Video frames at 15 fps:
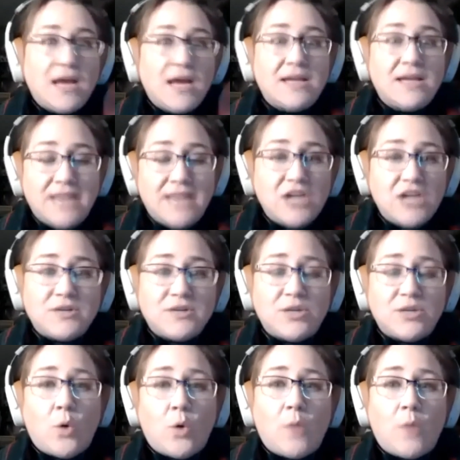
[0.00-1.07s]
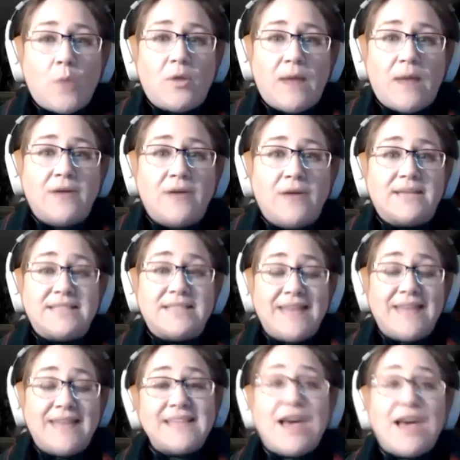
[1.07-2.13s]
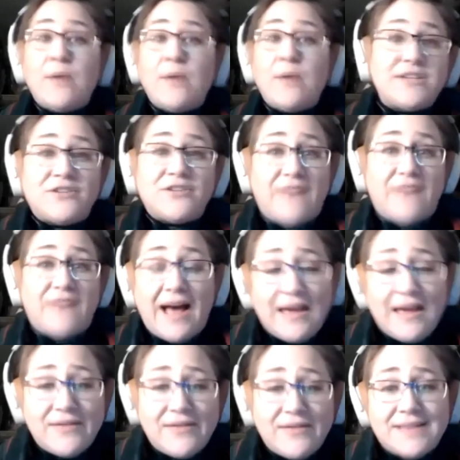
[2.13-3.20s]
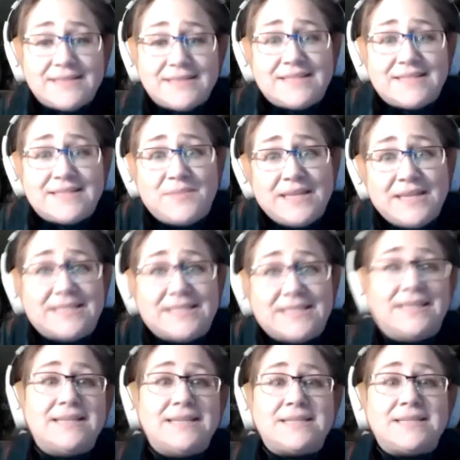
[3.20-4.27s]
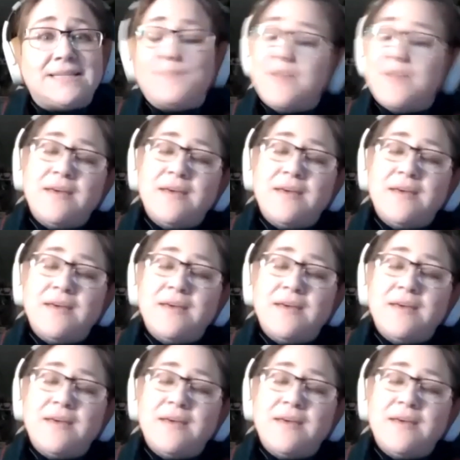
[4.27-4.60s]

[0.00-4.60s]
dangerous and horrible around us. And that's how we survive as a species.